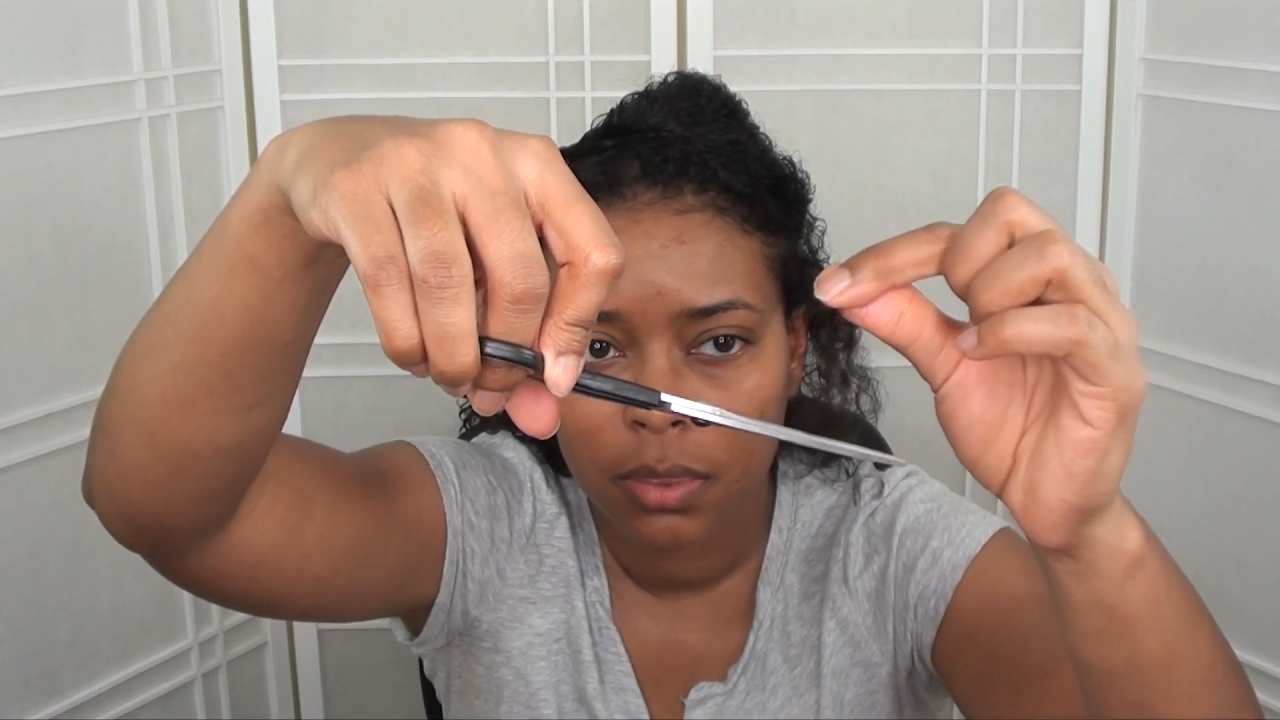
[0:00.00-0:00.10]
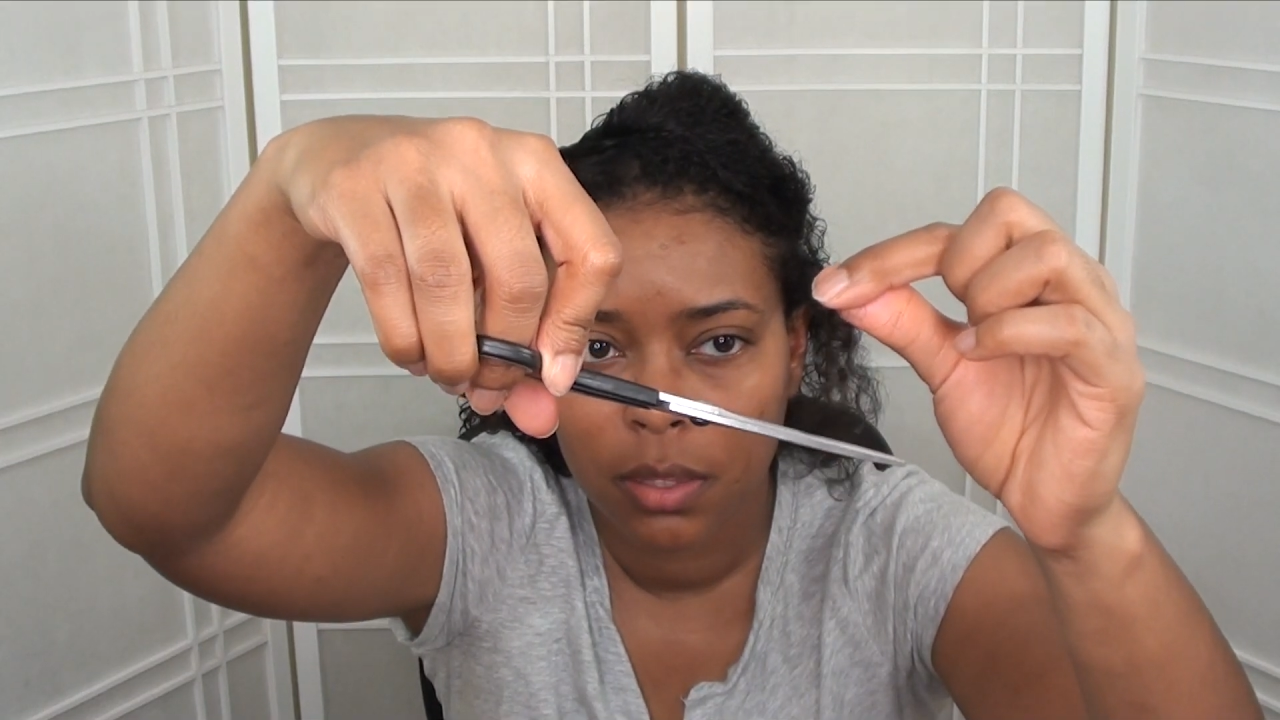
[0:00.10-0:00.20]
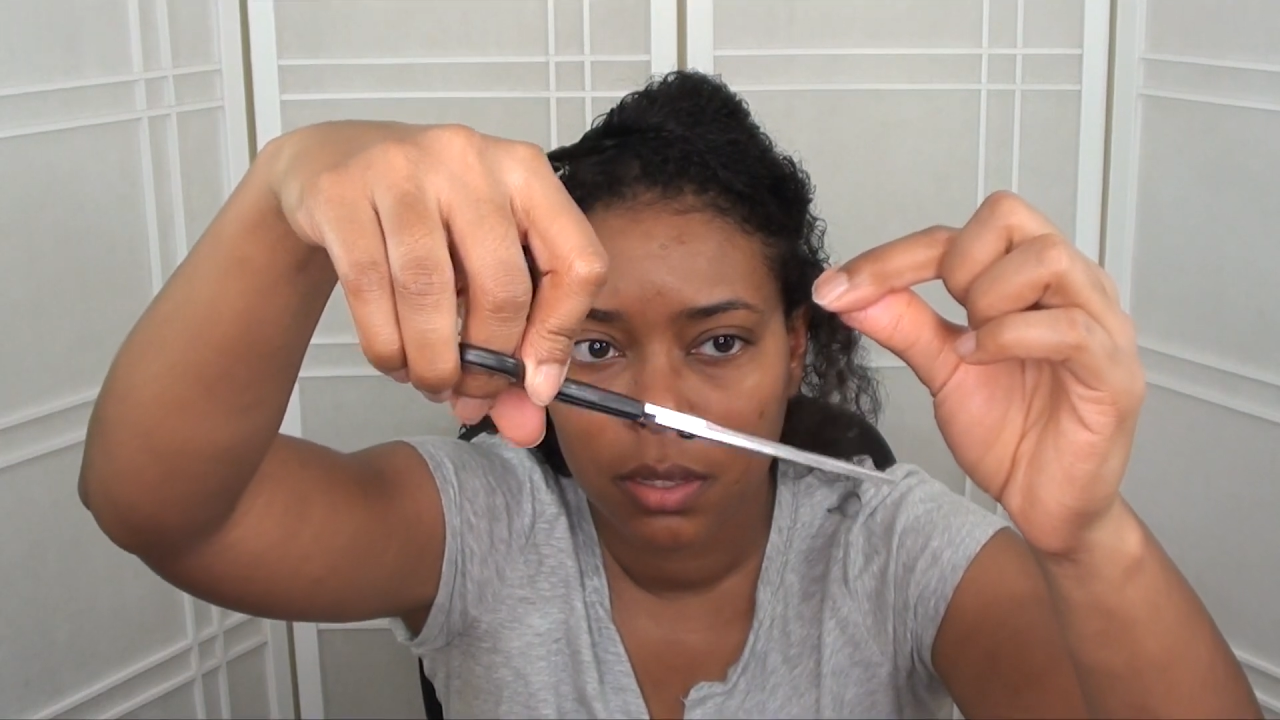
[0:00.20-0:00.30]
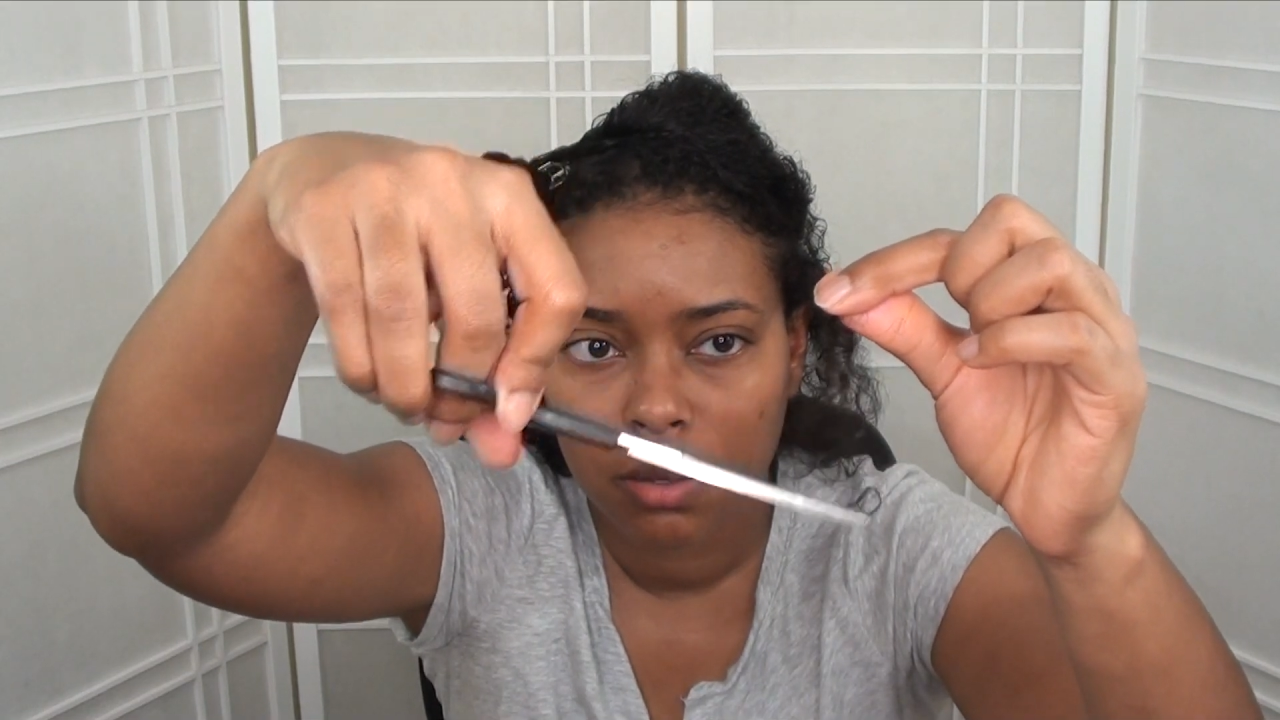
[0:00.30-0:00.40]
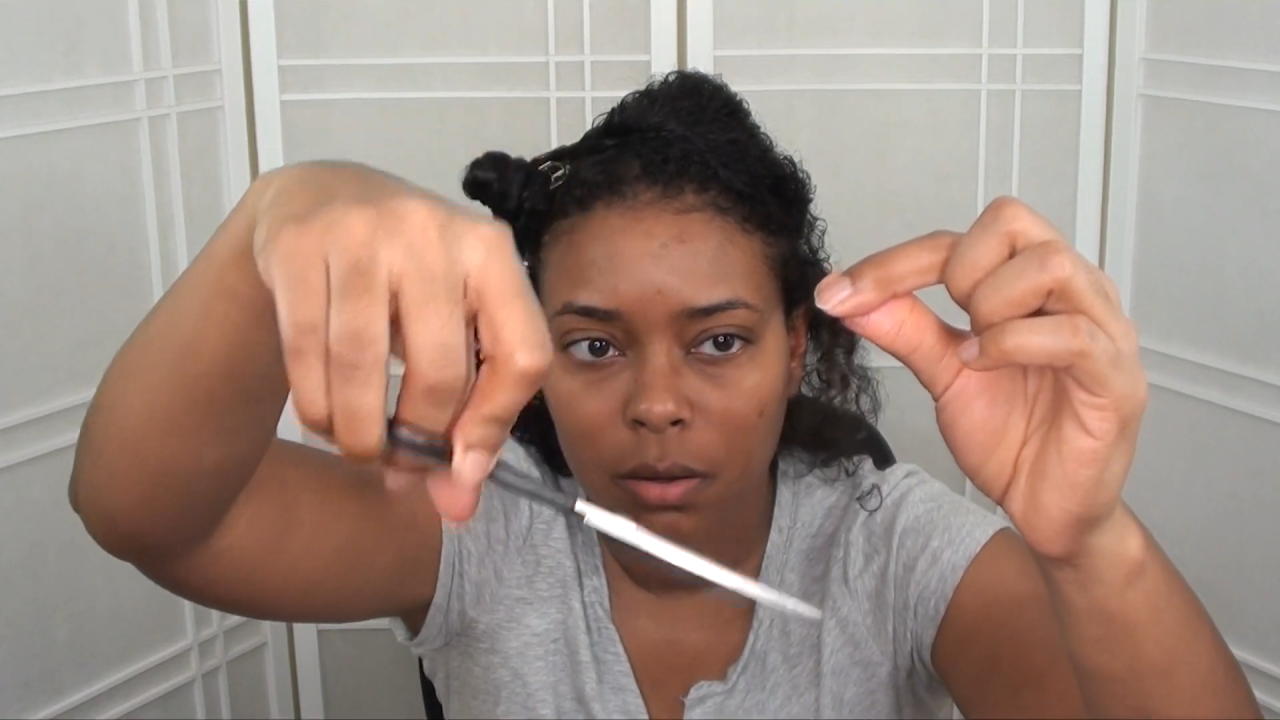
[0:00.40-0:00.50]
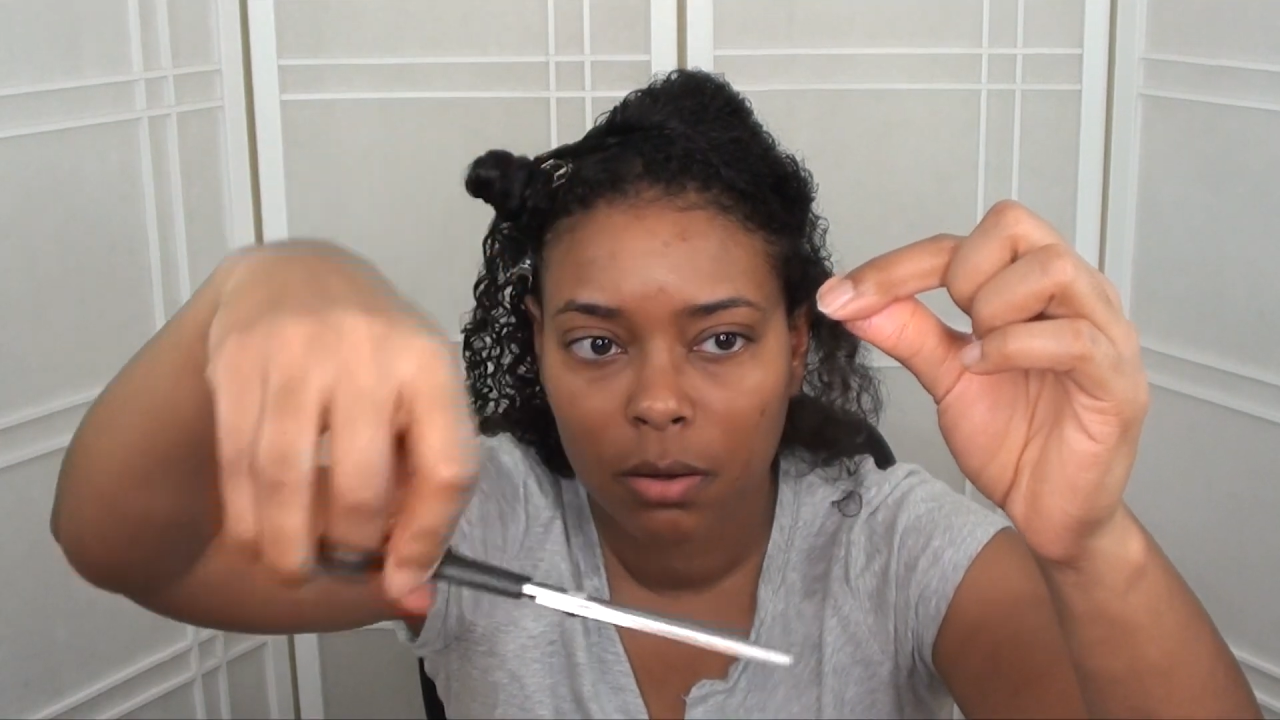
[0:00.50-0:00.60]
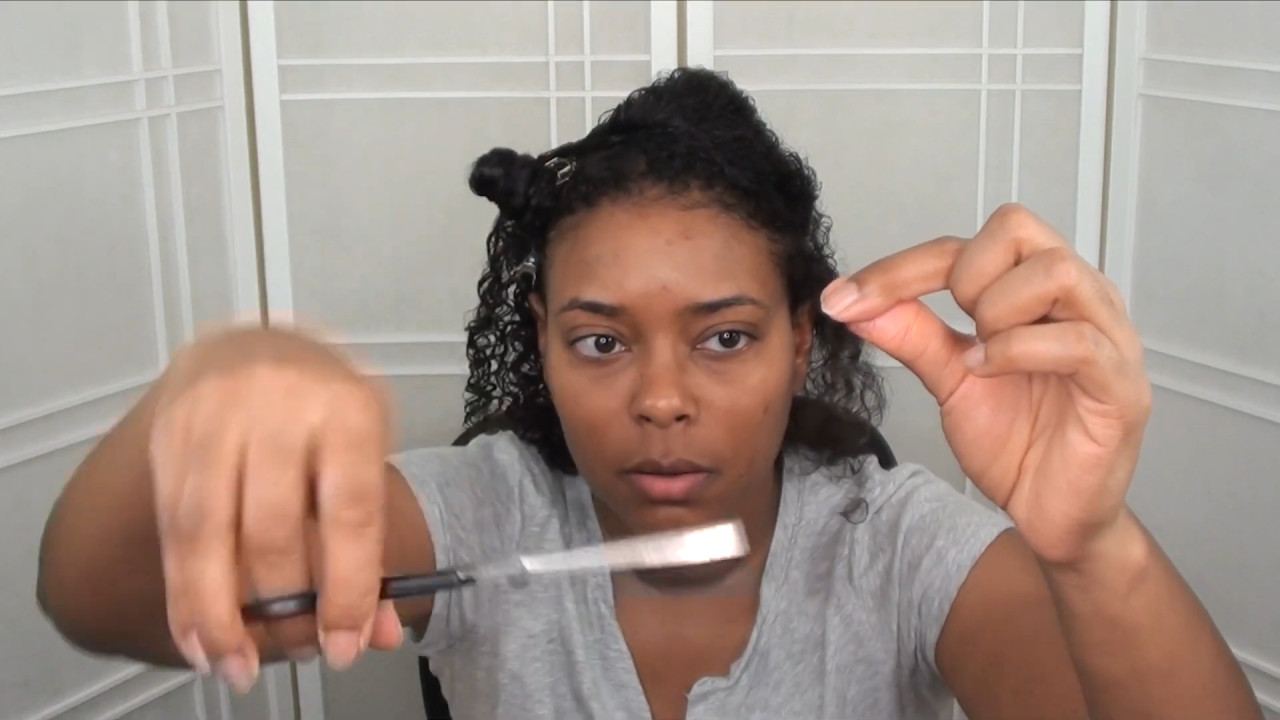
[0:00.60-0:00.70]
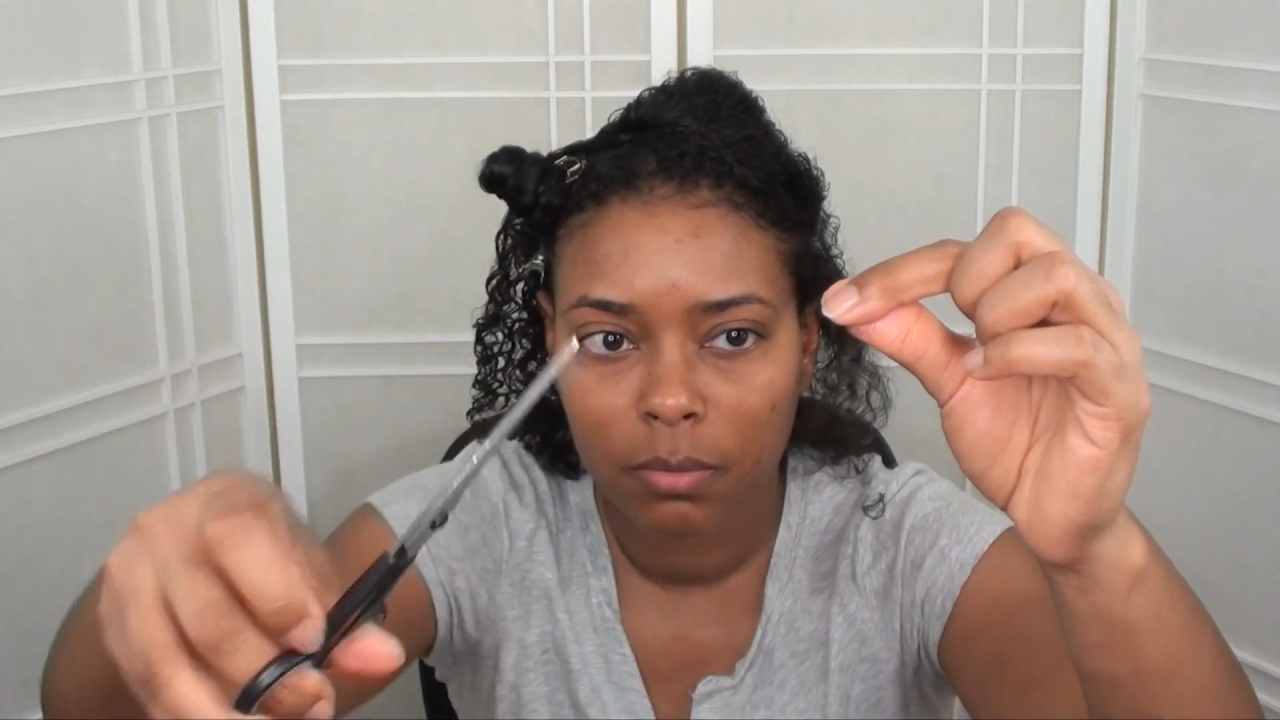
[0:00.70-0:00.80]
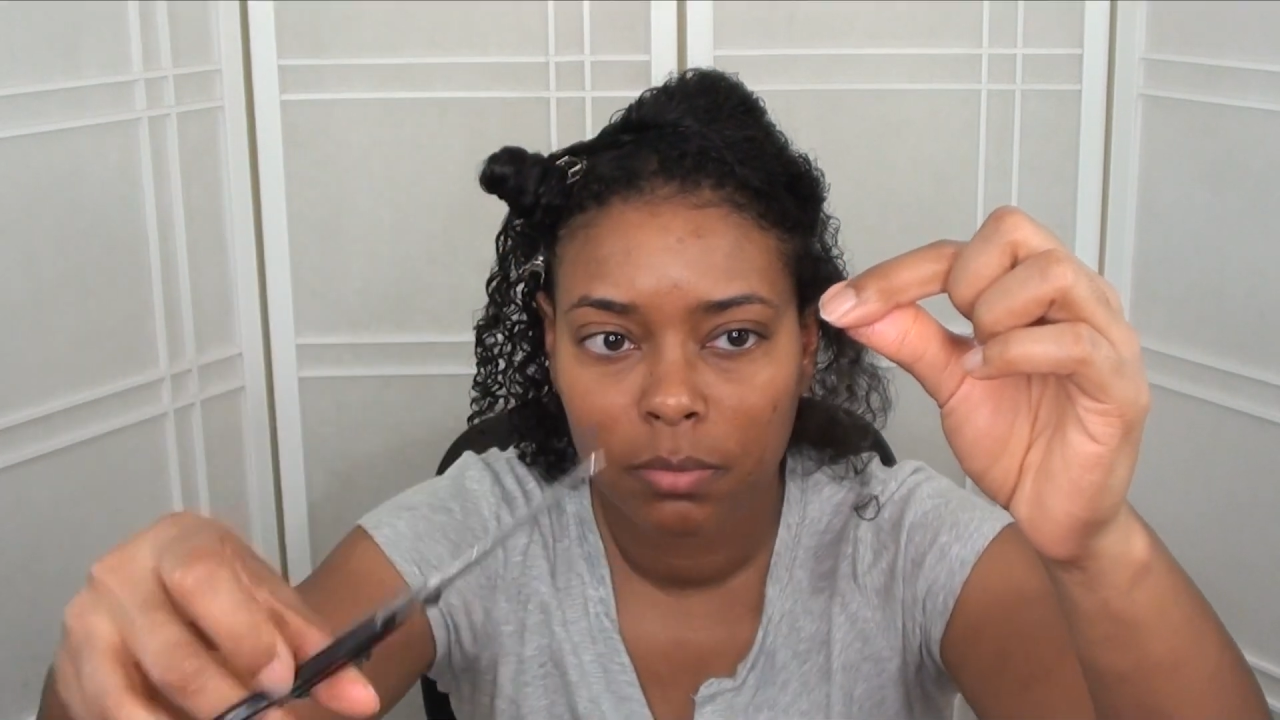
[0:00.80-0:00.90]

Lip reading: there.